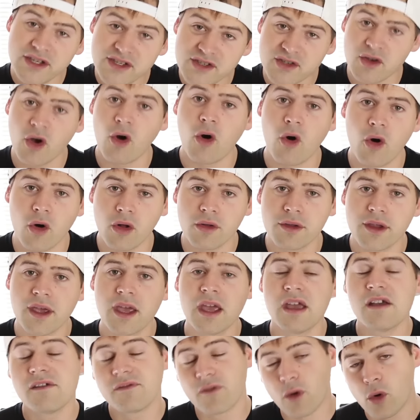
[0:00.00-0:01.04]
sold
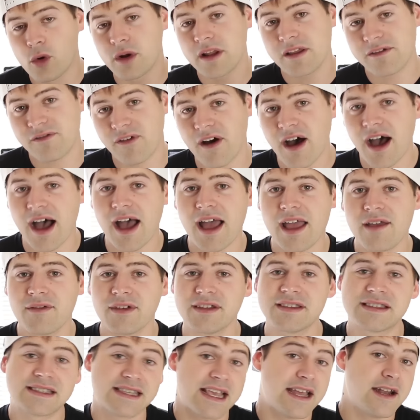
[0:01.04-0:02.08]
45
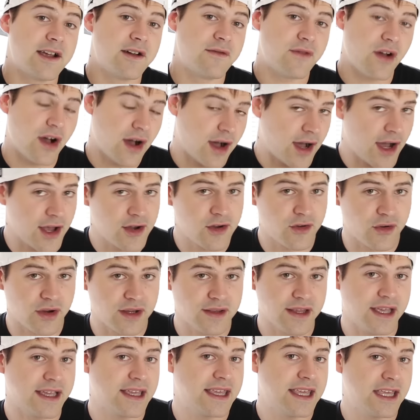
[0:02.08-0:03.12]
instead of 100
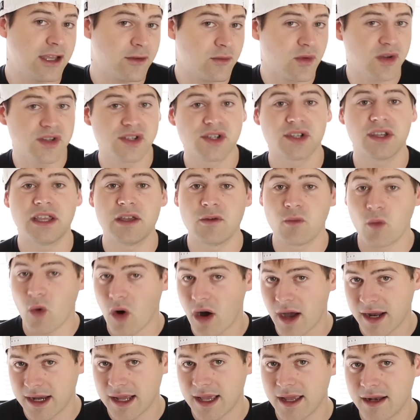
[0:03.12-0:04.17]
like he originally
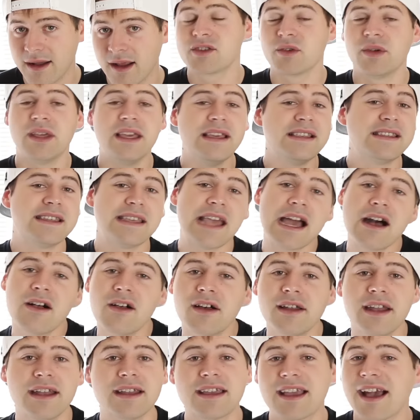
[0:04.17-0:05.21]
wanted. So he's
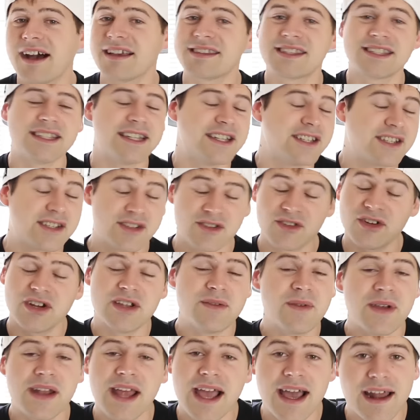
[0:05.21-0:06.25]
yelling and cussing and
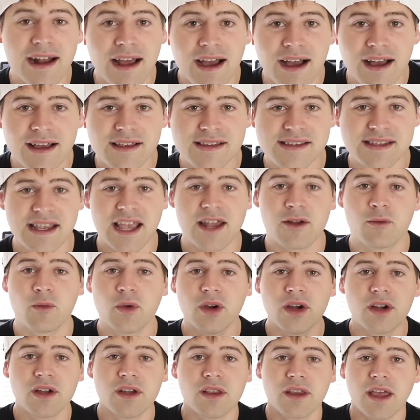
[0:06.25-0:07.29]
screaming at us, and
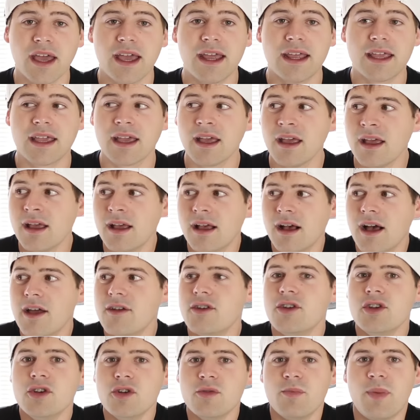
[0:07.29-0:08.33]
we're like a
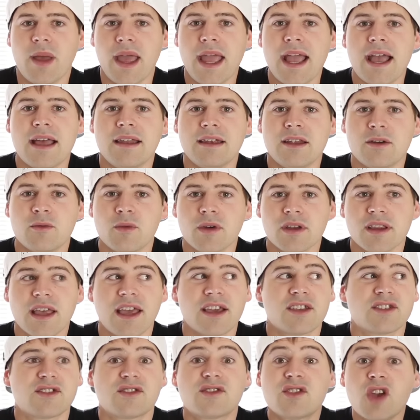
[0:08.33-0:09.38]
new band and we're
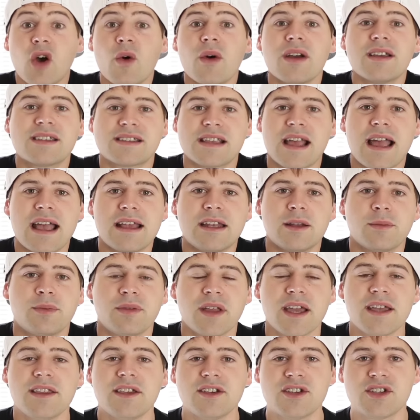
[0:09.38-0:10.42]
like so excited to
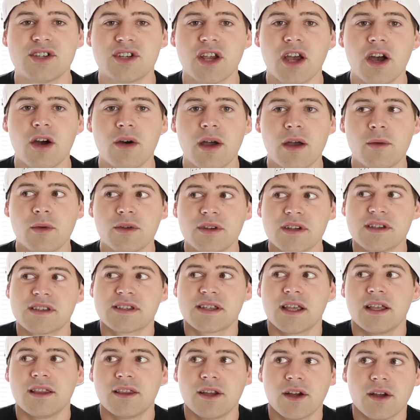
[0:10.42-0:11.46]
play this show, and we're just
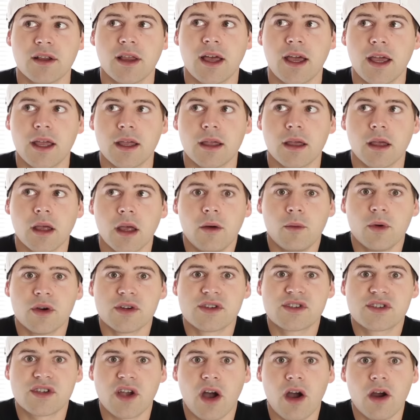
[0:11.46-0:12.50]
sitting there like, we're
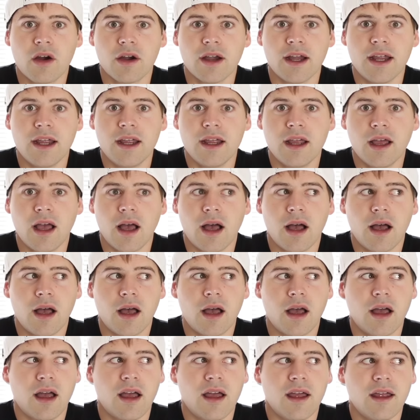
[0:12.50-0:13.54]
sorry,
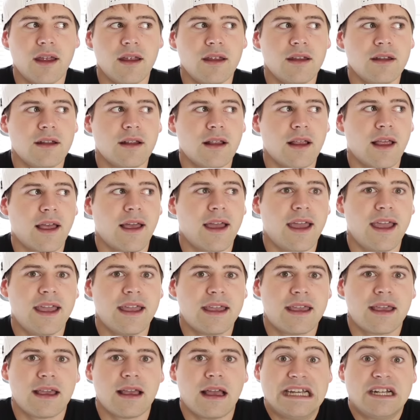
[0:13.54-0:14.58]
like,
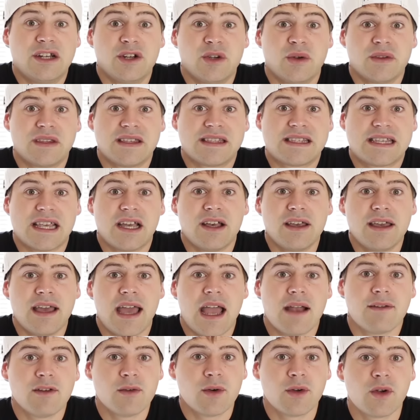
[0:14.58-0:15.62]
I don't know what to tell you.
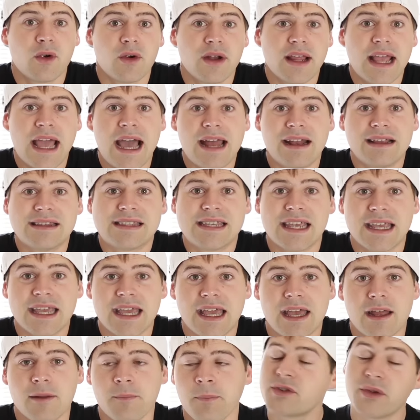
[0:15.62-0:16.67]
Everyone already had a
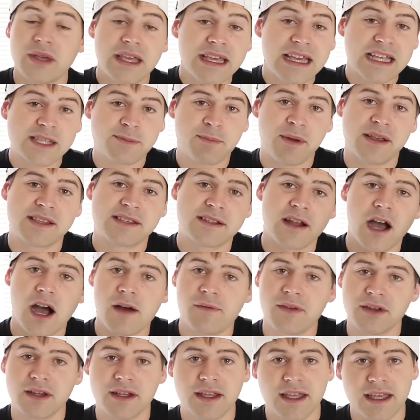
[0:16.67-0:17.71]
ticket. So he gets pissed
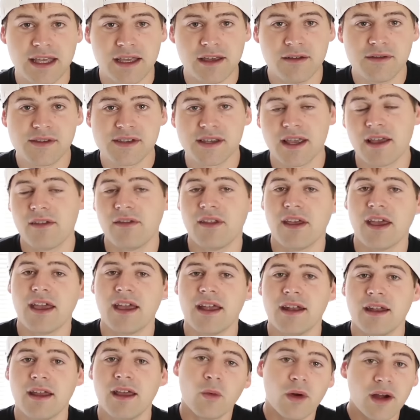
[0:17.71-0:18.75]
off and leaves, and
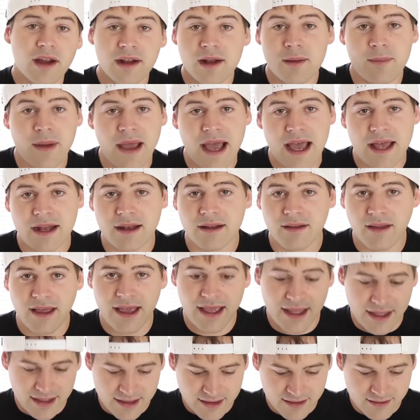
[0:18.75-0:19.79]
then we're in a bad,
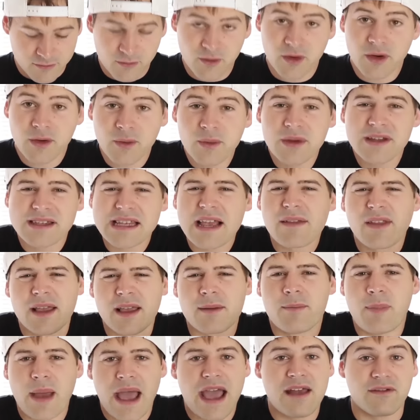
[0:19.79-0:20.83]
like, we just have like a
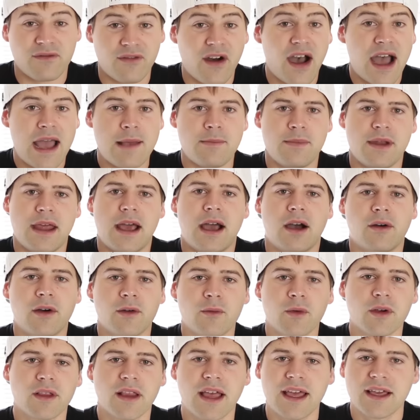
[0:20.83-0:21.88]
bad vibe now,
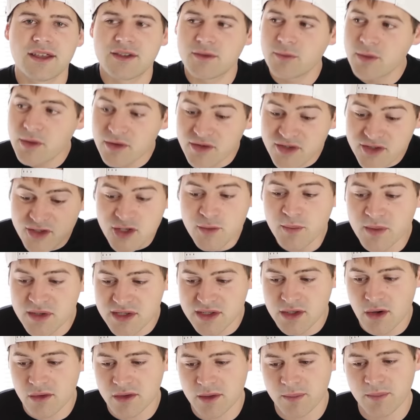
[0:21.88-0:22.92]
and we're like, we were super
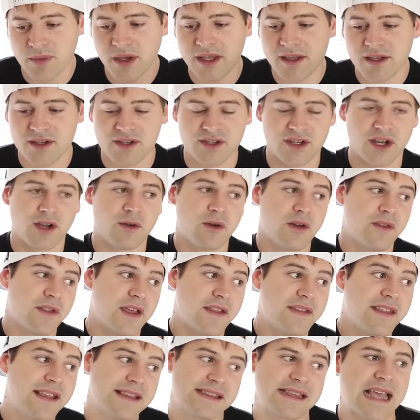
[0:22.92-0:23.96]
stoked to play this show, and
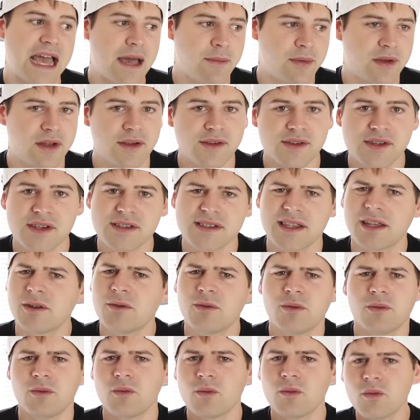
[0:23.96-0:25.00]
then this happened, and it's just like,
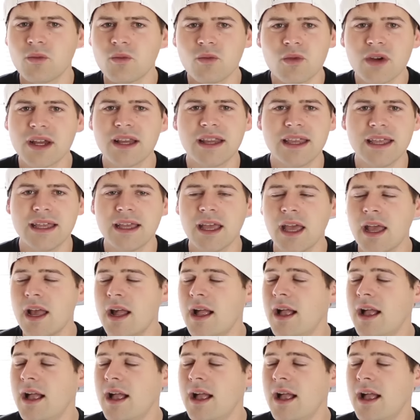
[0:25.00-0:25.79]
really?